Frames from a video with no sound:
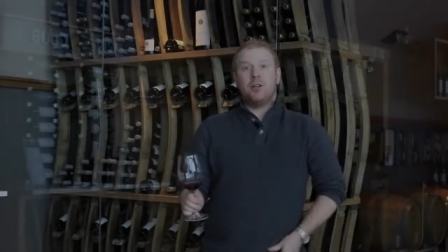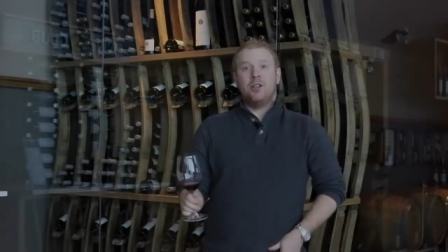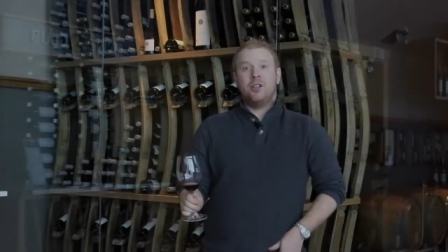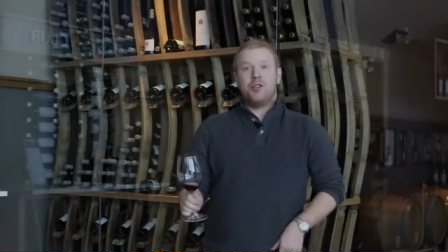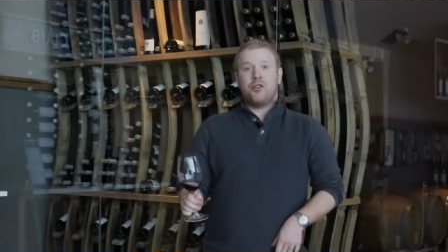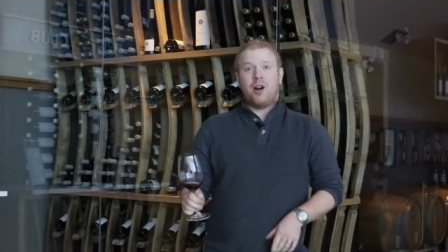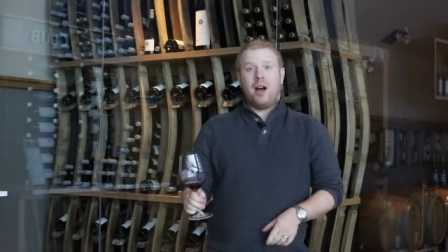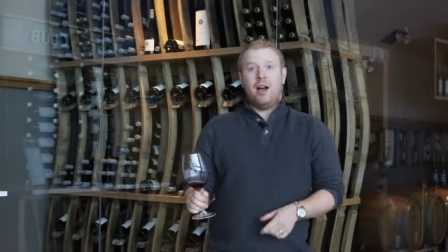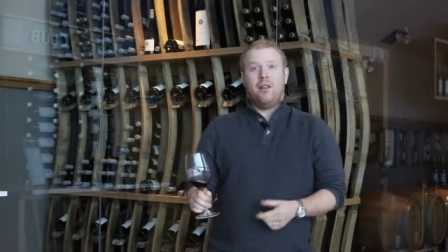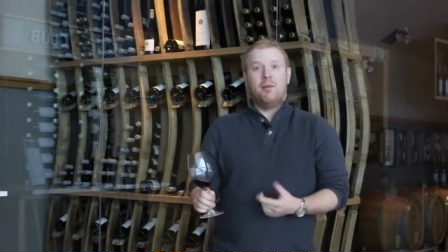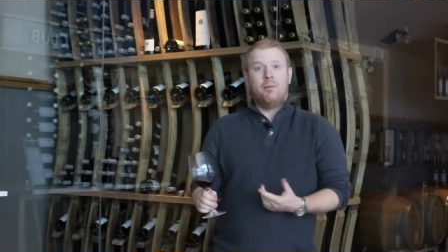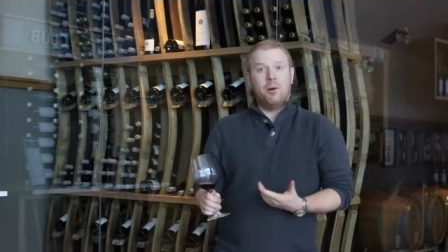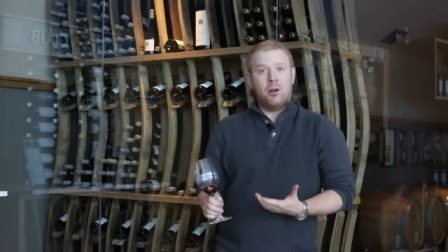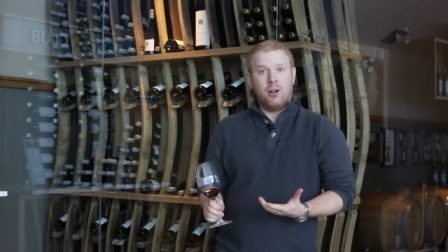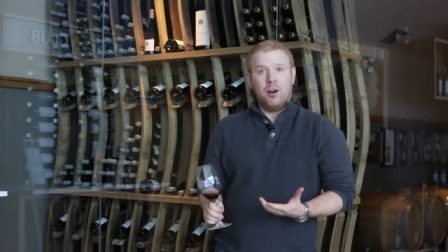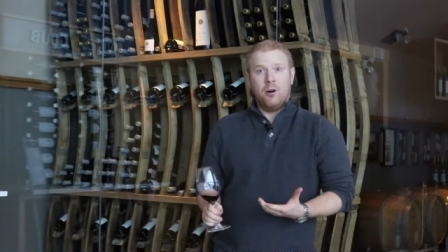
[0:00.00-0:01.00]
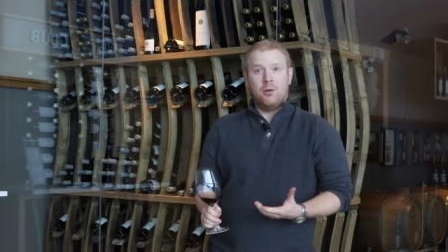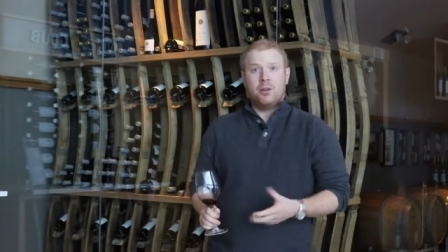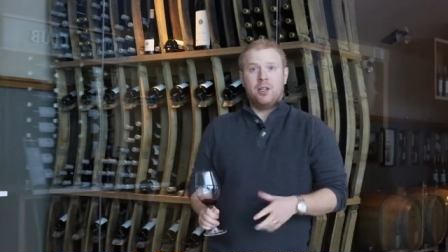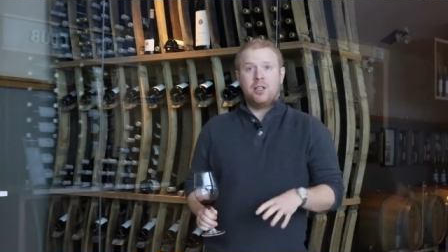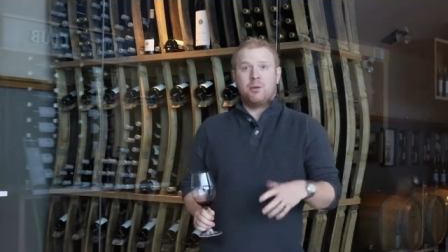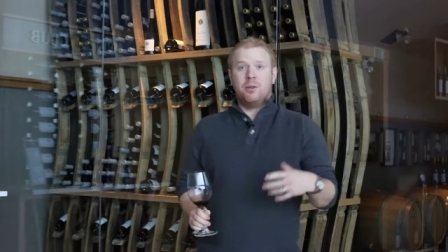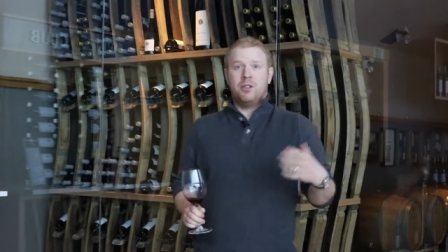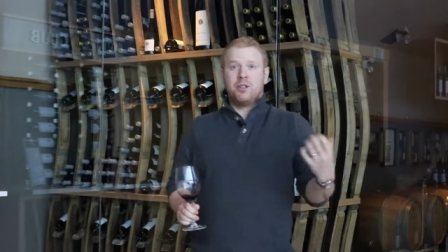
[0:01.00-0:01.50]
we're gonna try the Merlot.
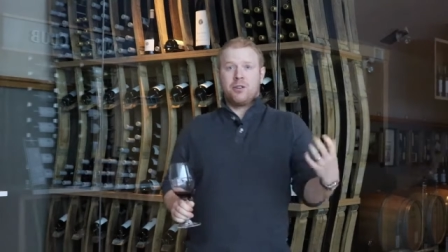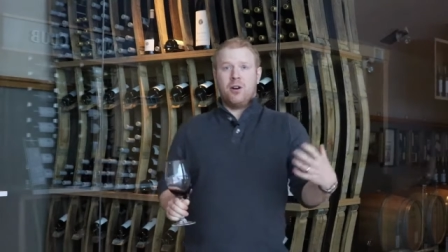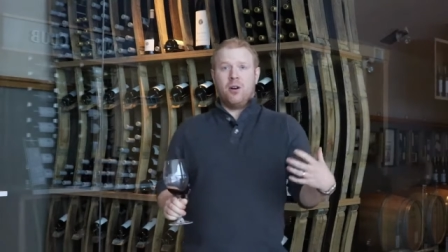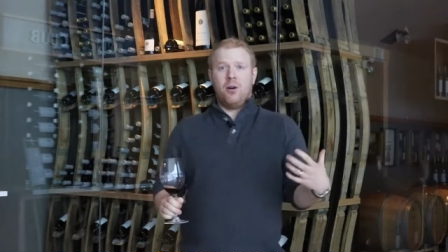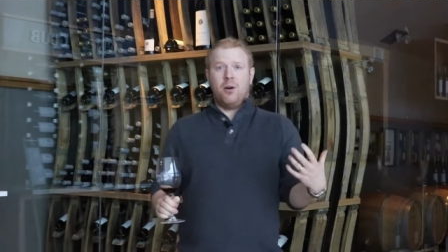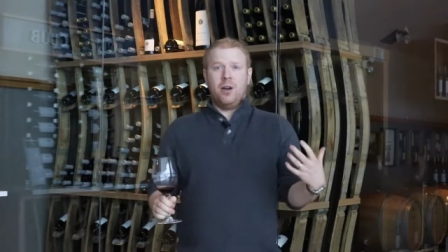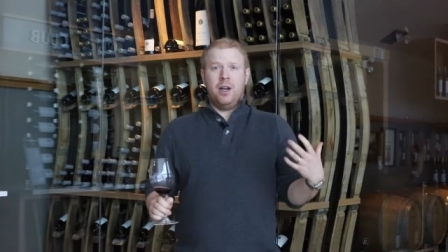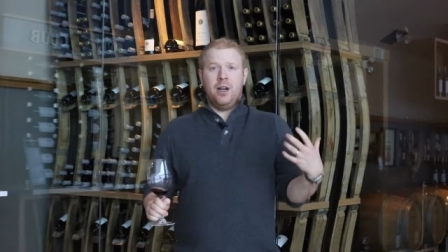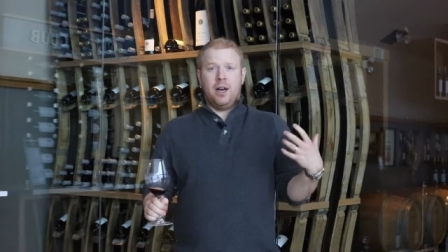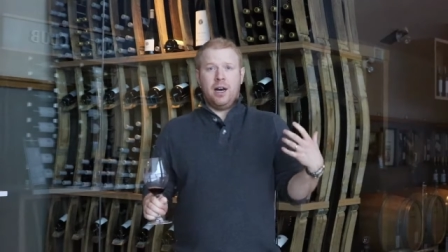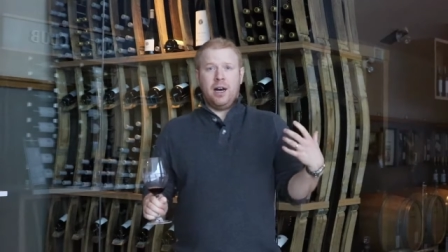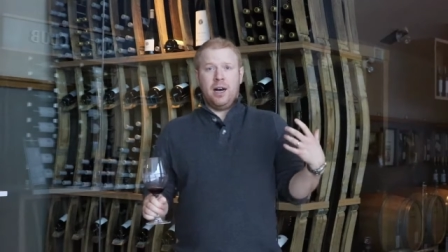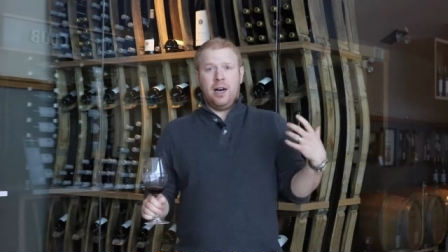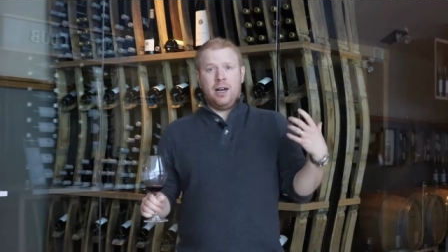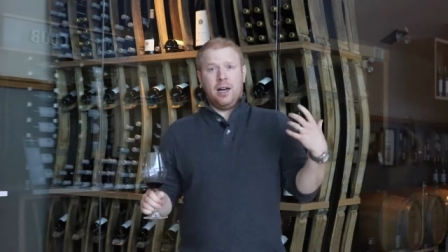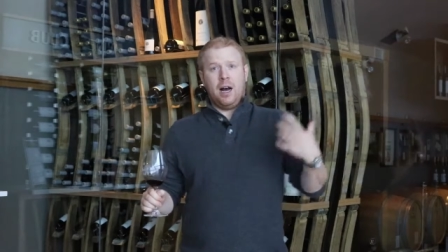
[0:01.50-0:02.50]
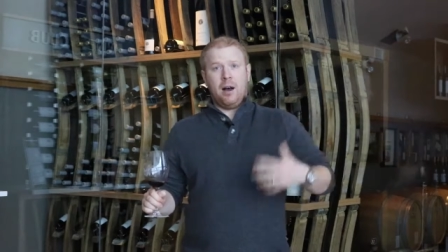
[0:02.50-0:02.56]
This one's growing uh,